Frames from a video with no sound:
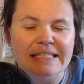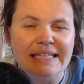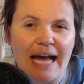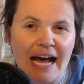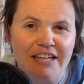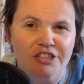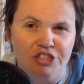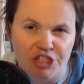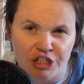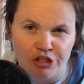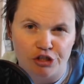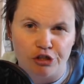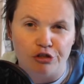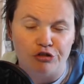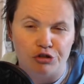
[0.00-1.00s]
as
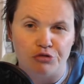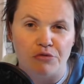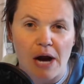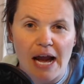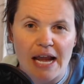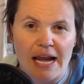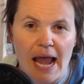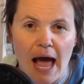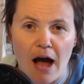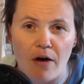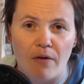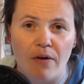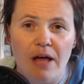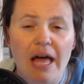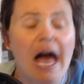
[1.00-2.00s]
teachers right
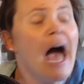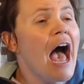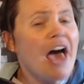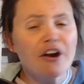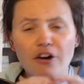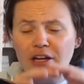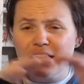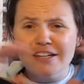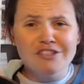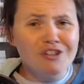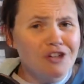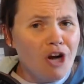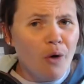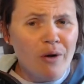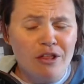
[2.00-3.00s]
now. And our kids are
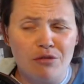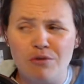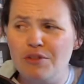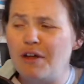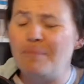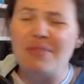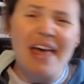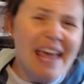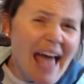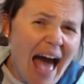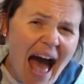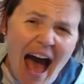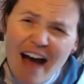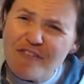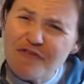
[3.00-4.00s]
going through them. They
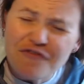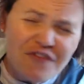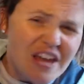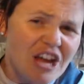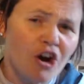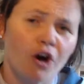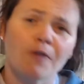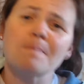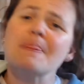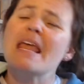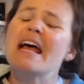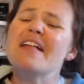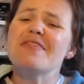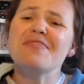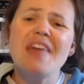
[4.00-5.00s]
have fear.
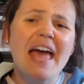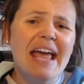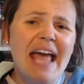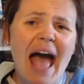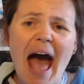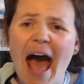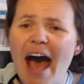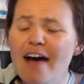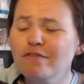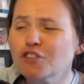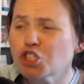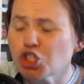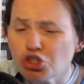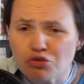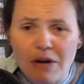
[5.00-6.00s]
They have
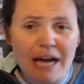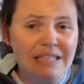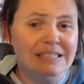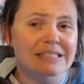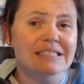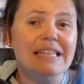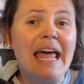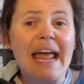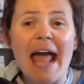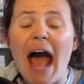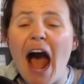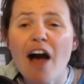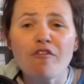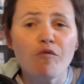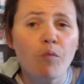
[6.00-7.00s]
stress. They
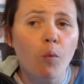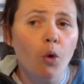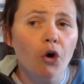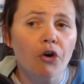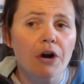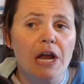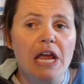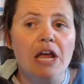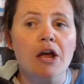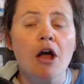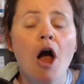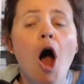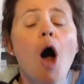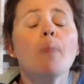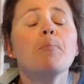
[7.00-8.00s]
have worry.
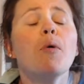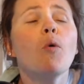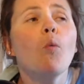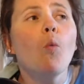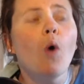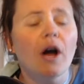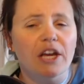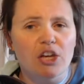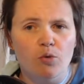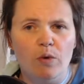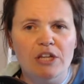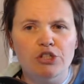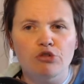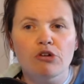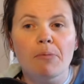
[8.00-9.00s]
But what can we
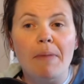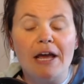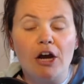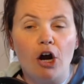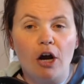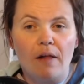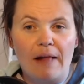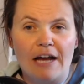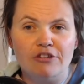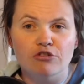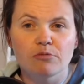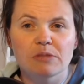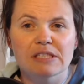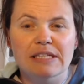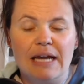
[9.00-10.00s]
do to make our
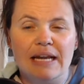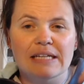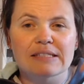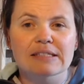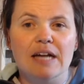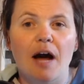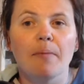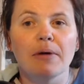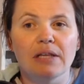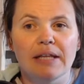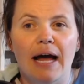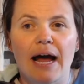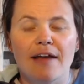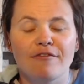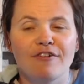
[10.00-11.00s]
classroom settings come
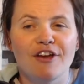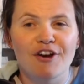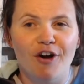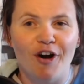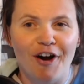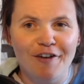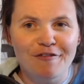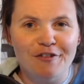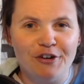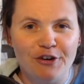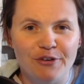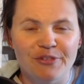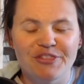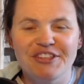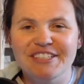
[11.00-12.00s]
alive and
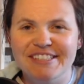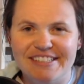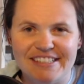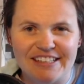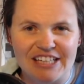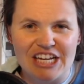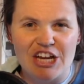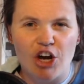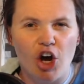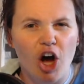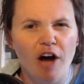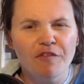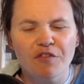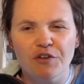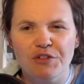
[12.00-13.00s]
offer the silly,
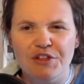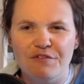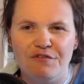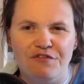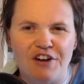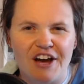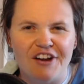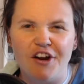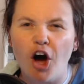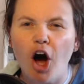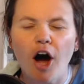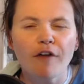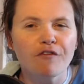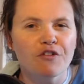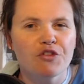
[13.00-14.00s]
offer the fun,
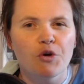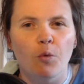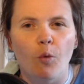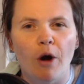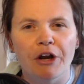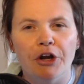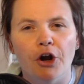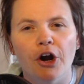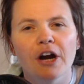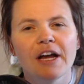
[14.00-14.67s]
offer the wonder